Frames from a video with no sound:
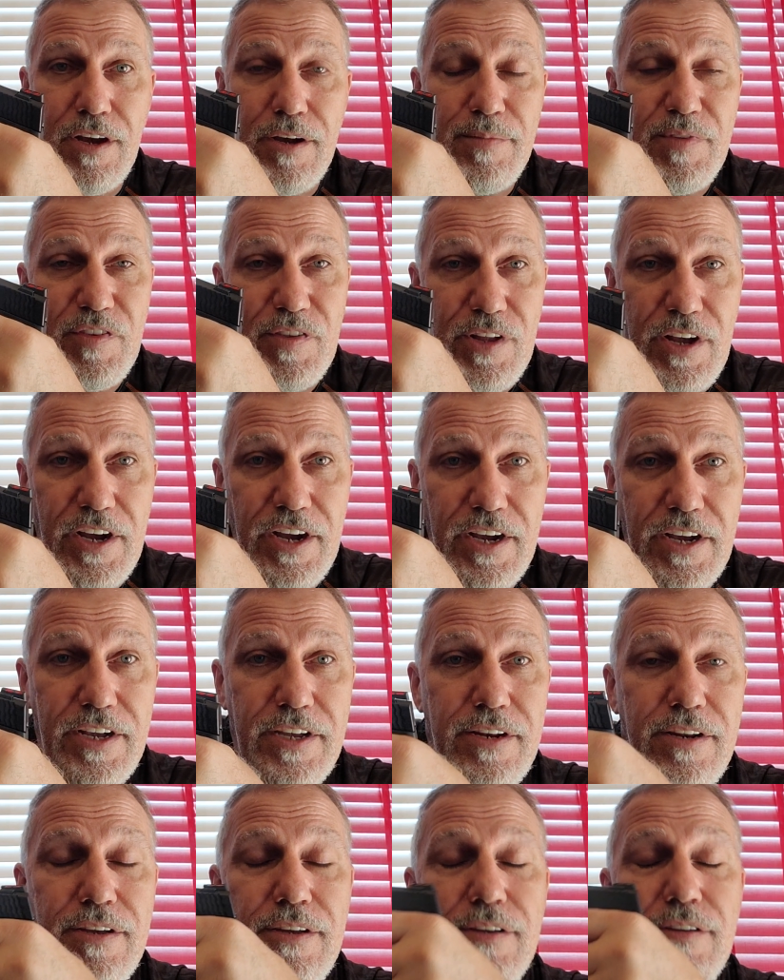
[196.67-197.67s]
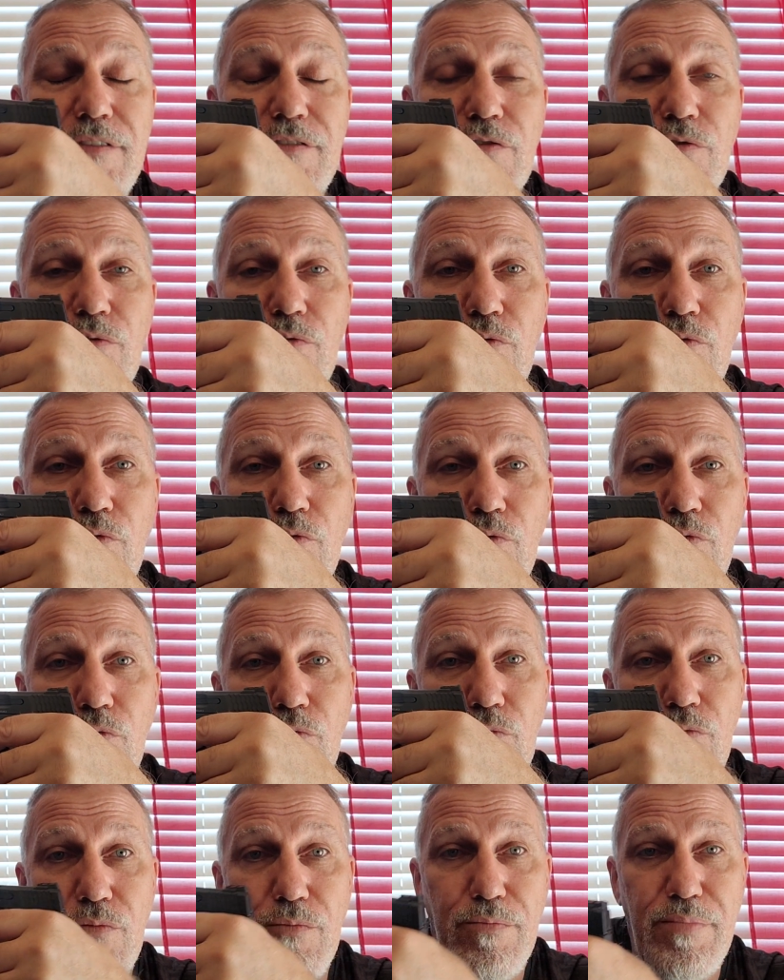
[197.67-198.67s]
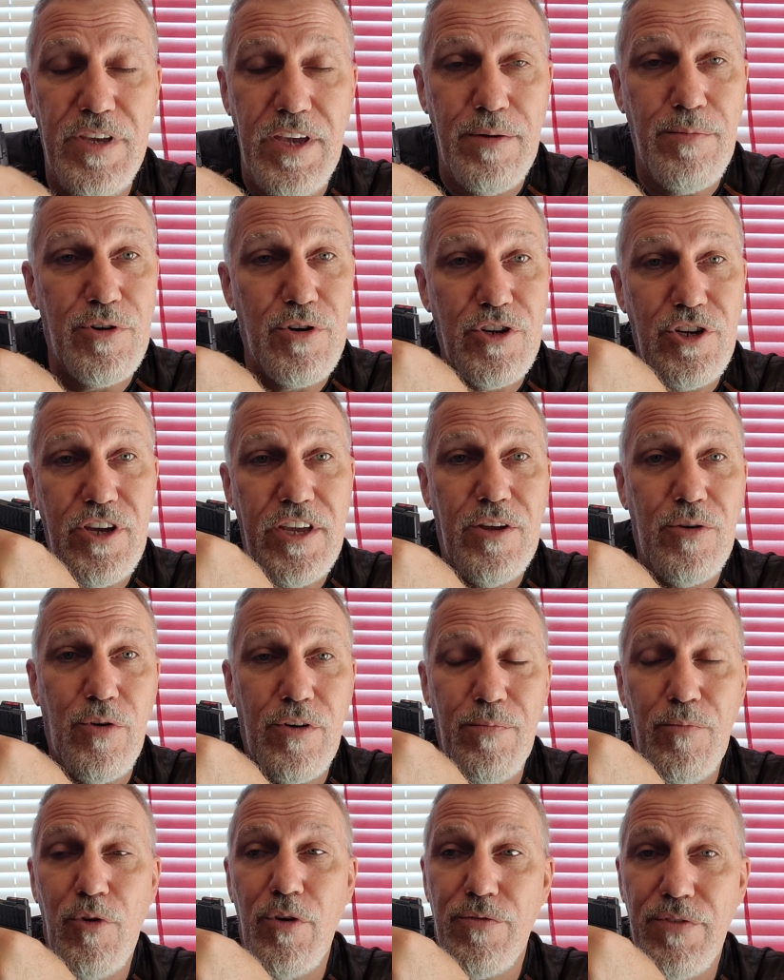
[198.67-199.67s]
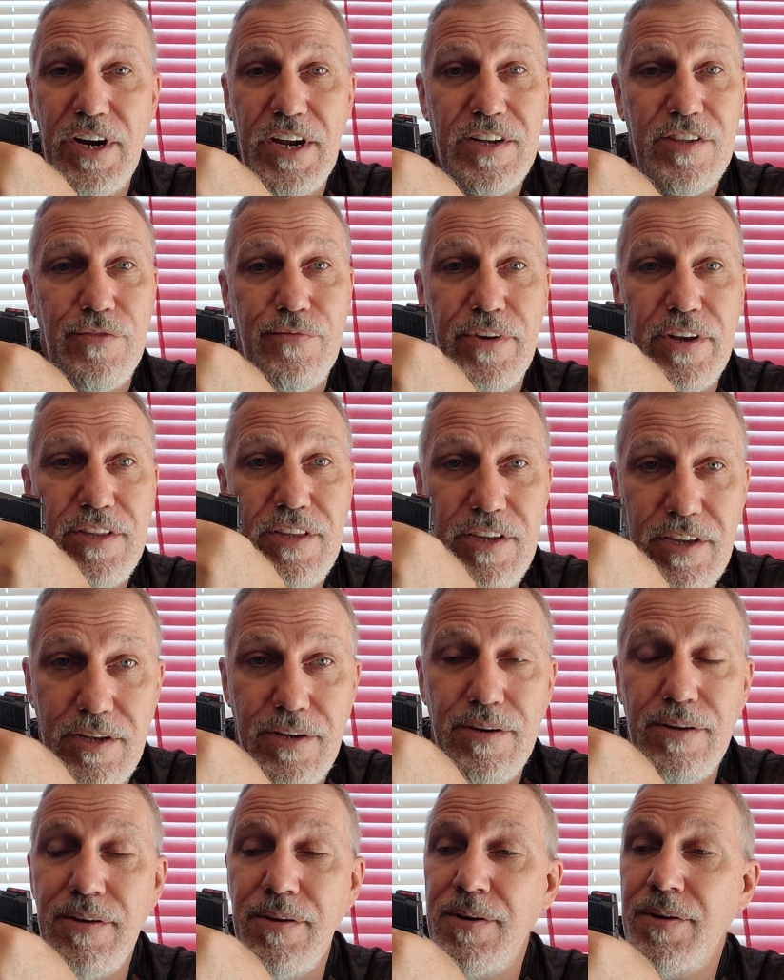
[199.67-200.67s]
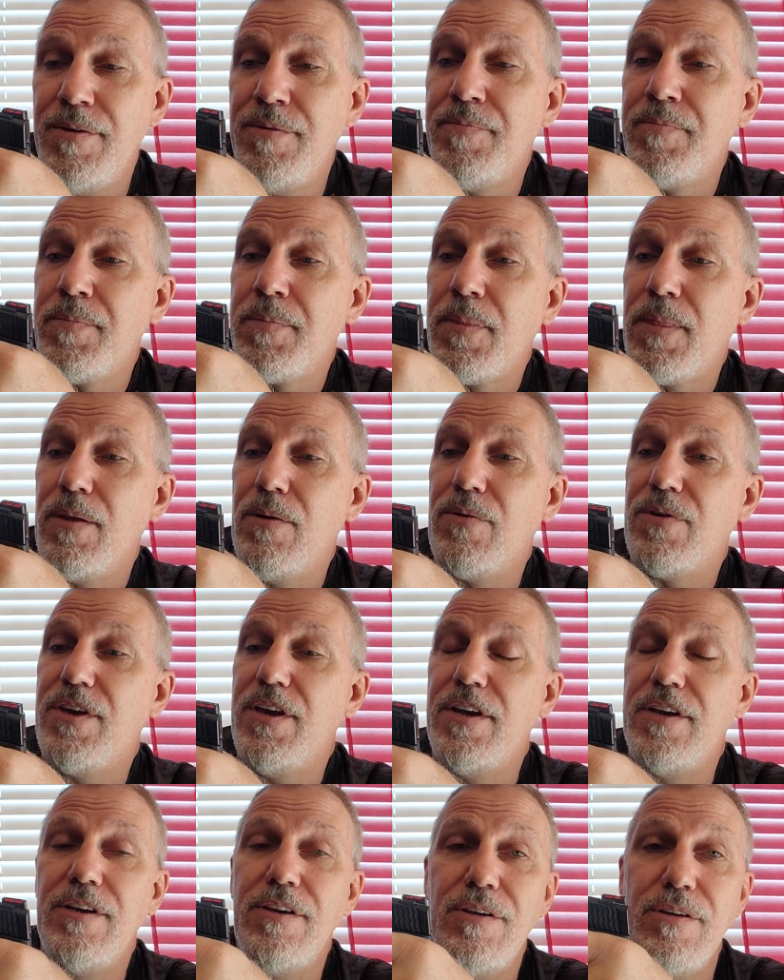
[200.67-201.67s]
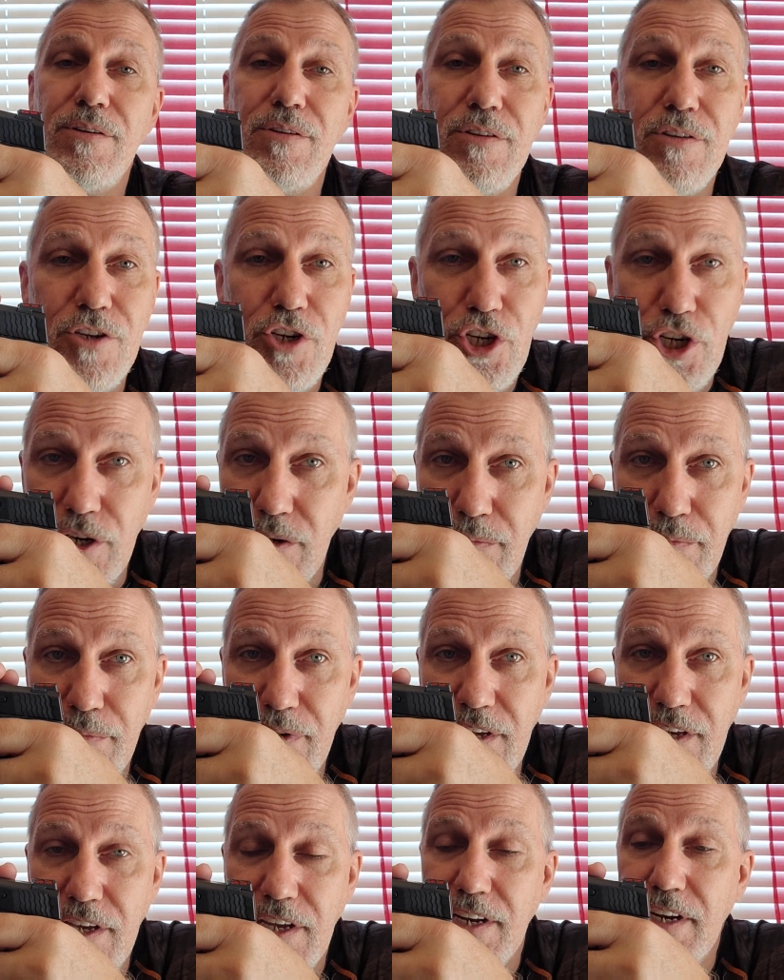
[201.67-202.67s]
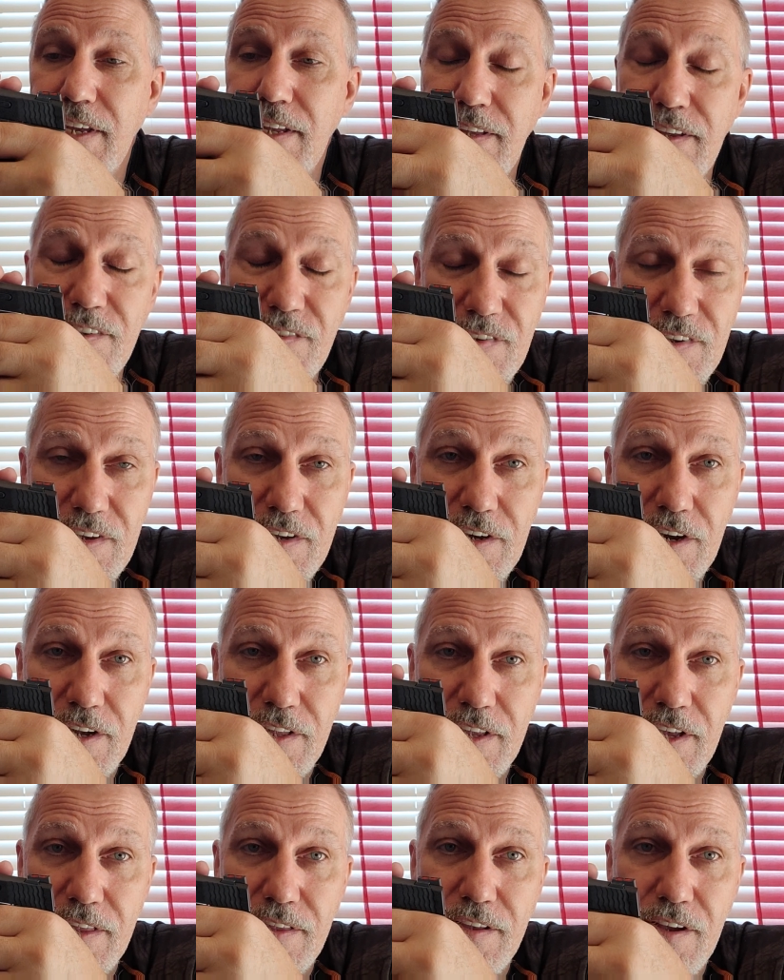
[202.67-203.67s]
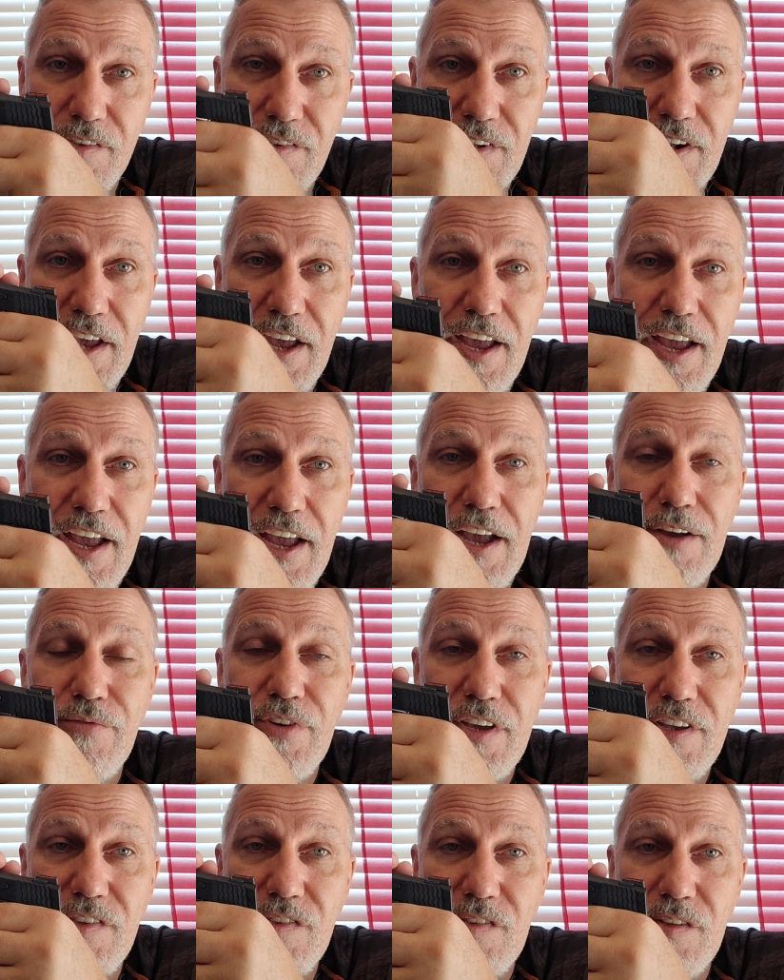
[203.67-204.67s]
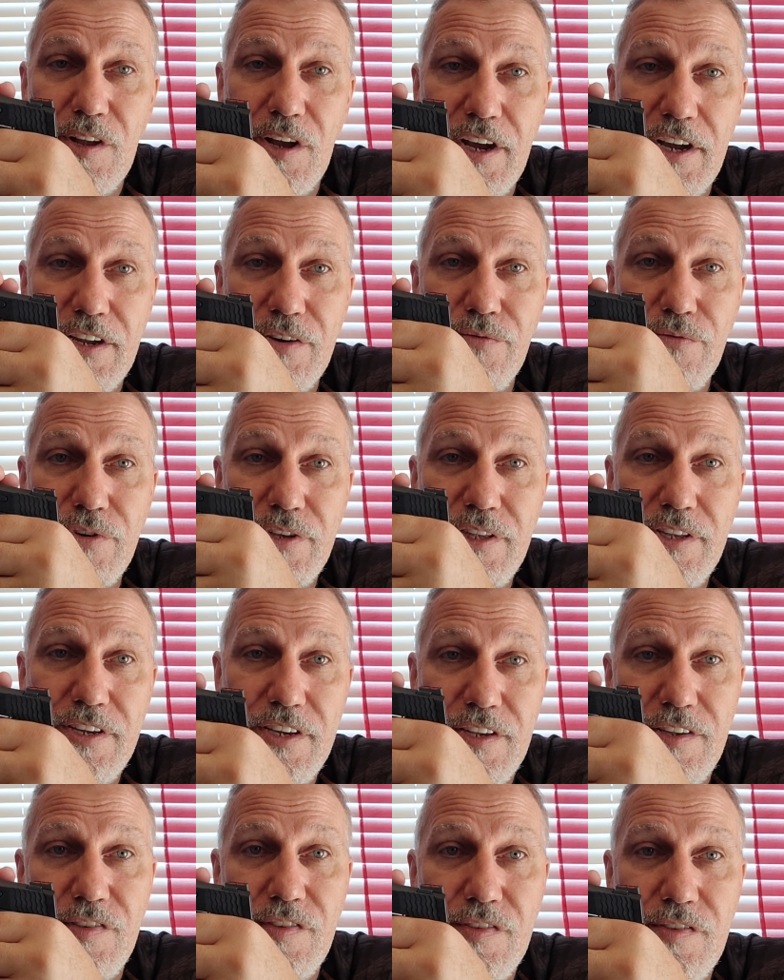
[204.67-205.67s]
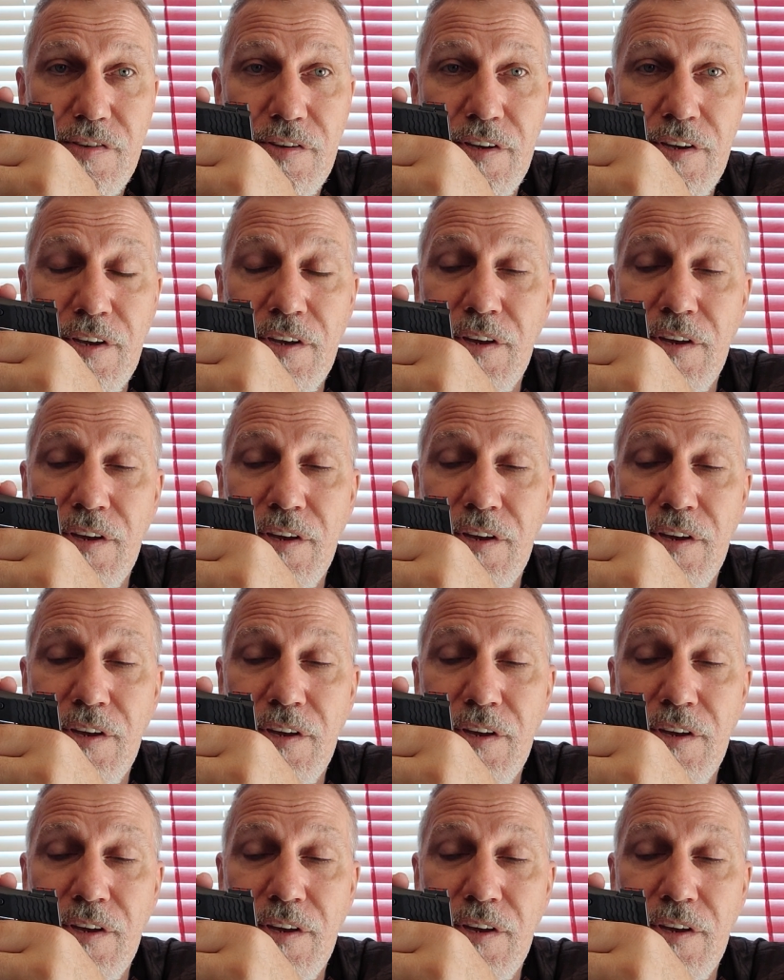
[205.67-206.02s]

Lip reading: slide to be able to get off more rounds if I need. Okay, it shouldn't be an EDC gun that doesn't have a slide release.